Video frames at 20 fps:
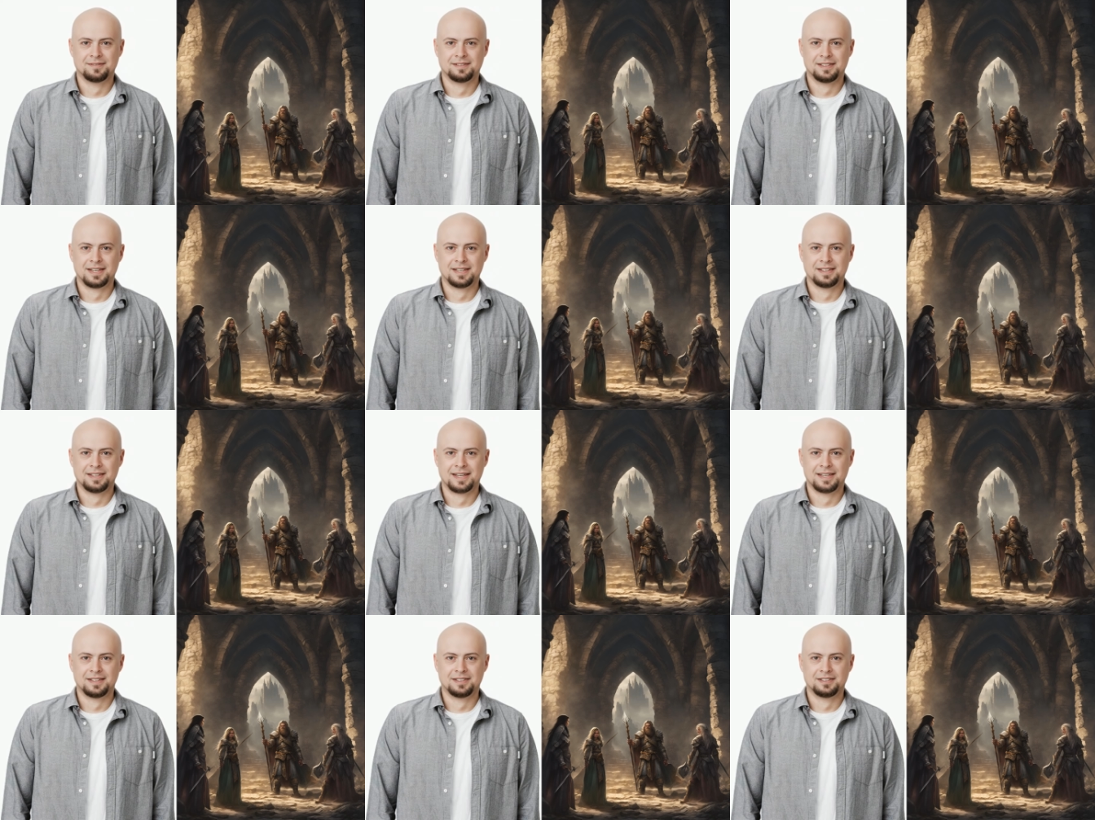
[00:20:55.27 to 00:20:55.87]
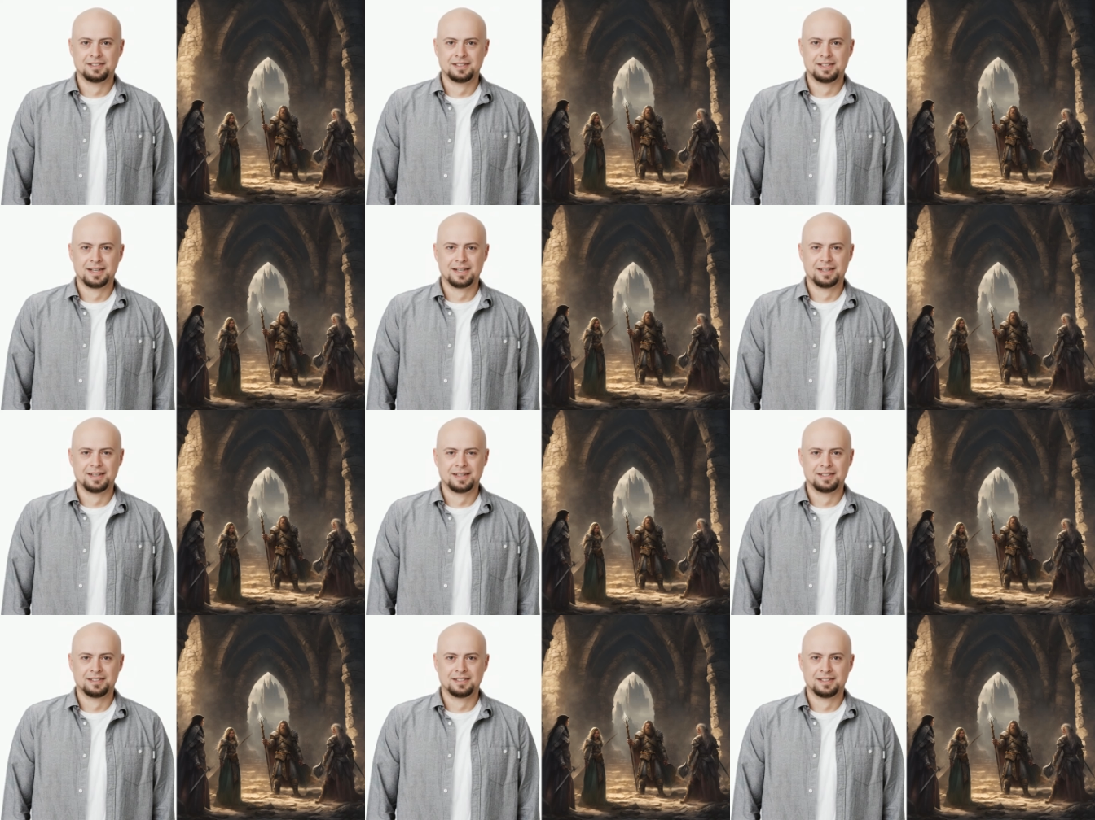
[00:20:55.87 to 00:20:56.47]
their next
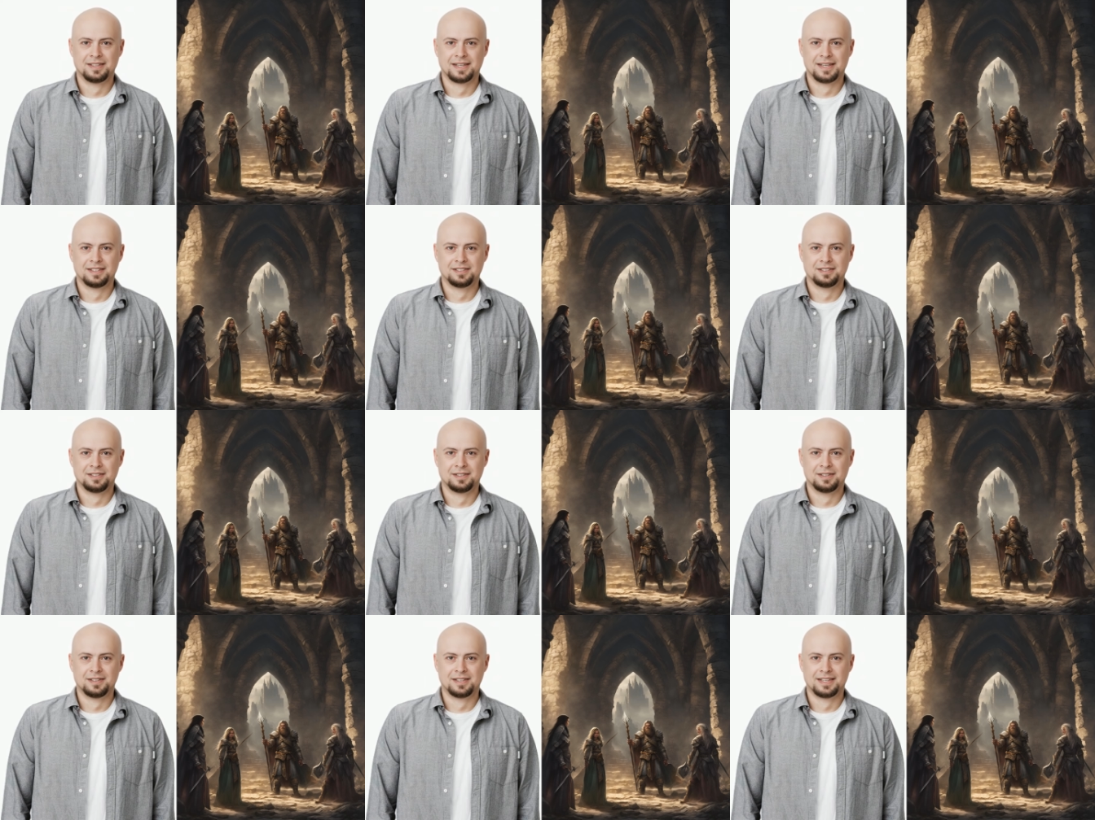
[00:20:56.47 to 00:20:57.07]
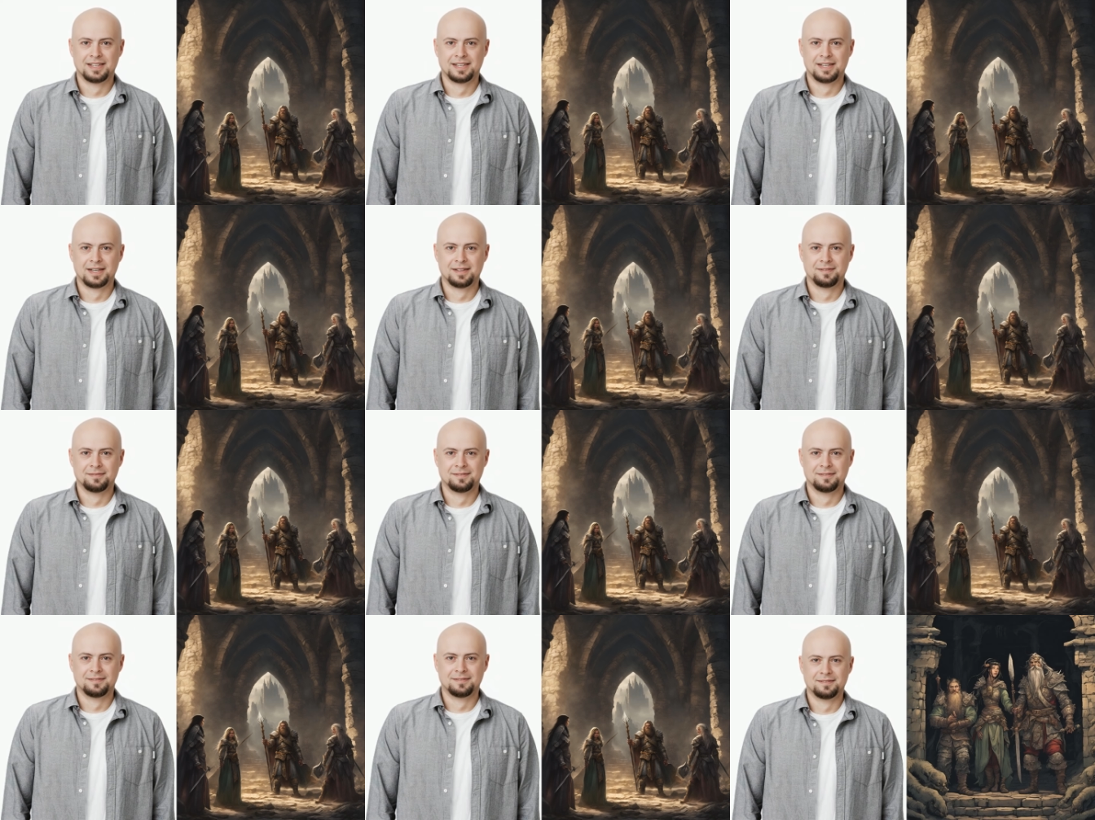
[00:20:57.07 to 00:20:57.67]
destination clear.
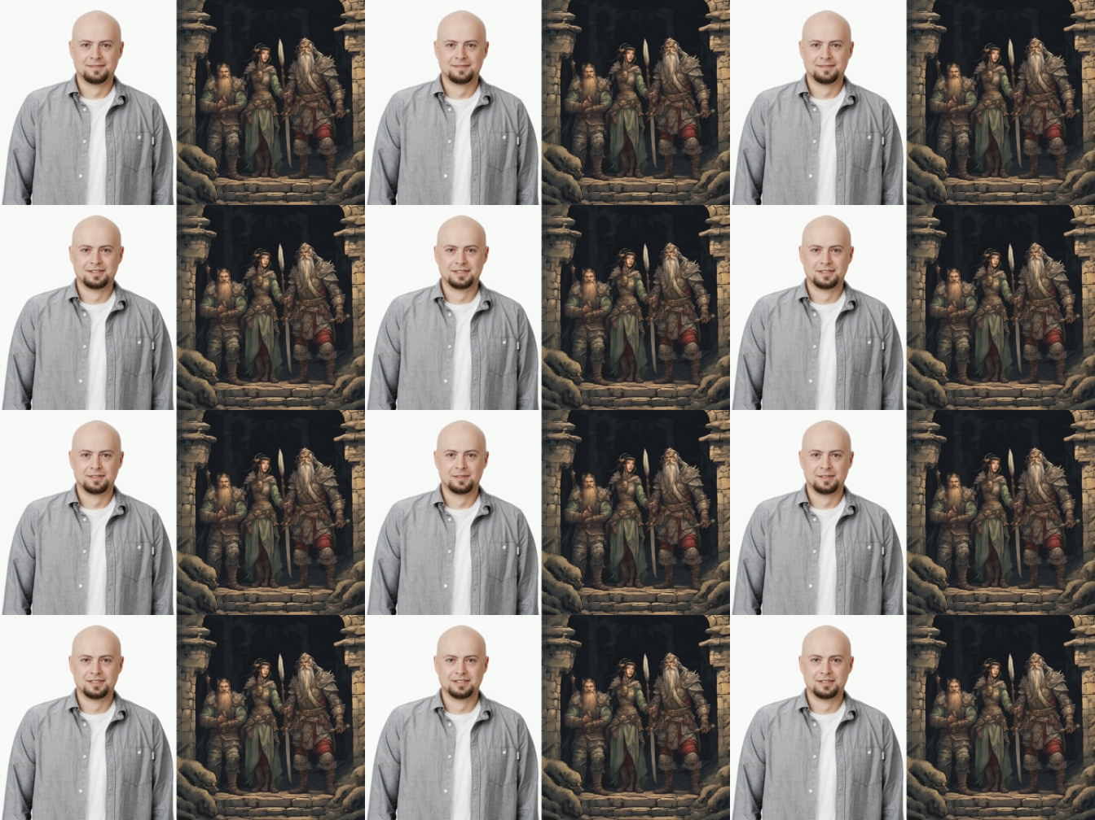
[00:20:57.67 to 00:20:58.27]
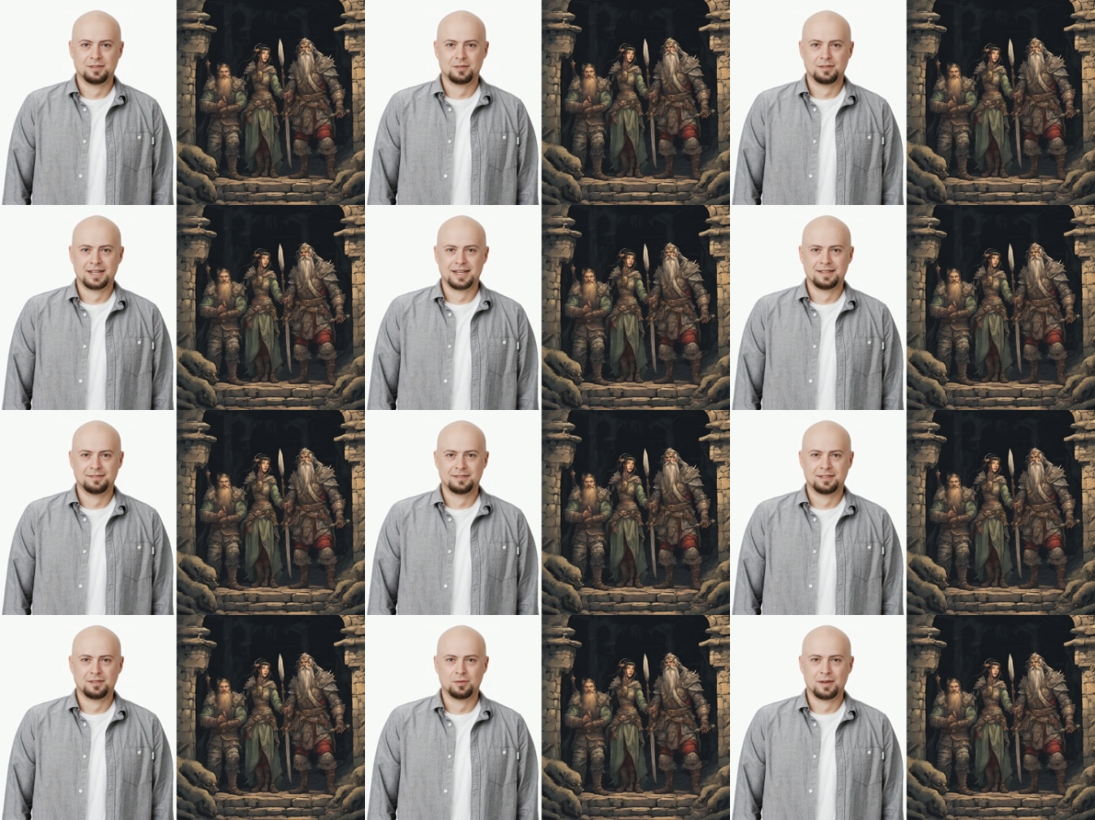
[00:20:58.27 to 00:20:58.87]
The crystal
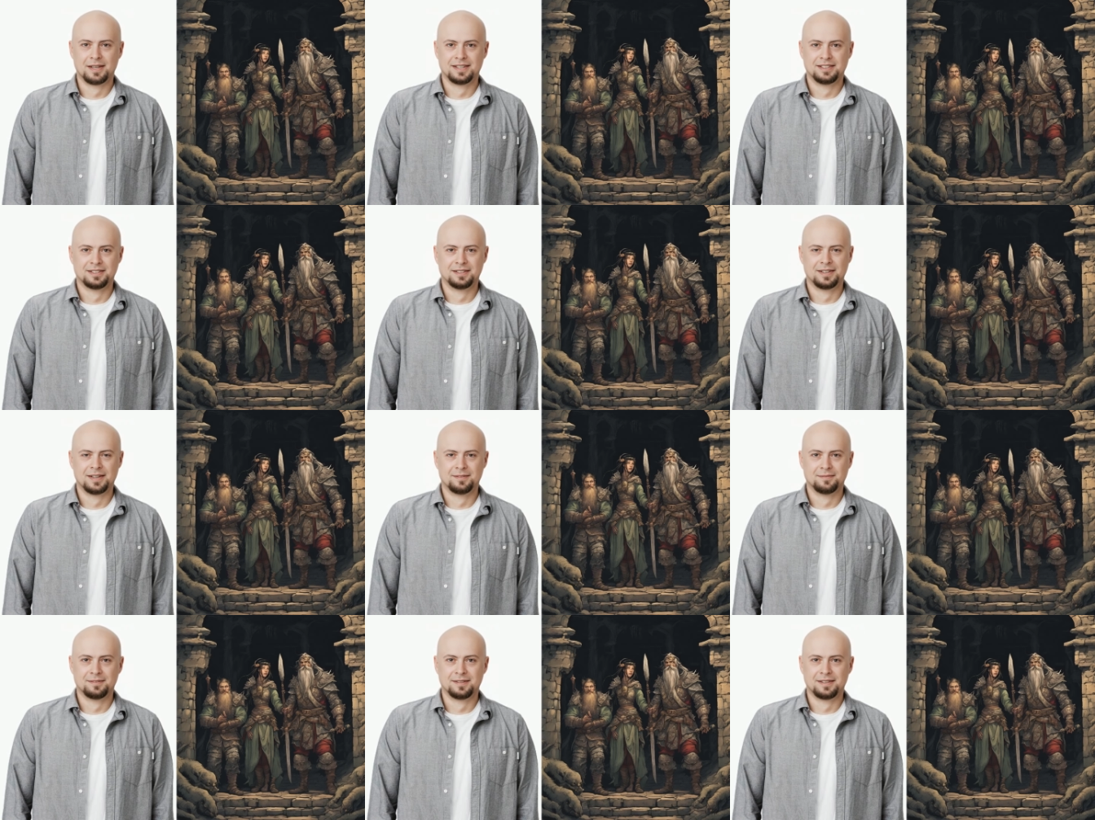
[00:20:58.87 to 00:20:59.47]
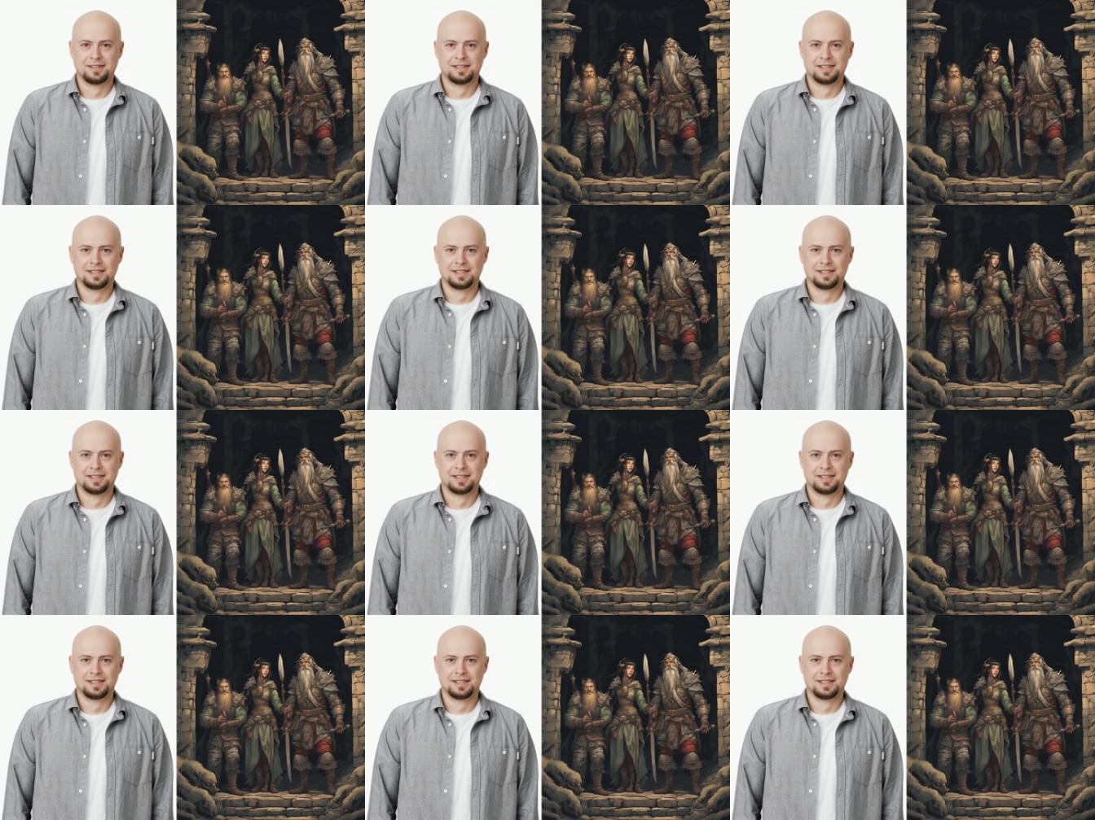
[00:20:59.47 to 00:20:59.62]
cavern awaited them,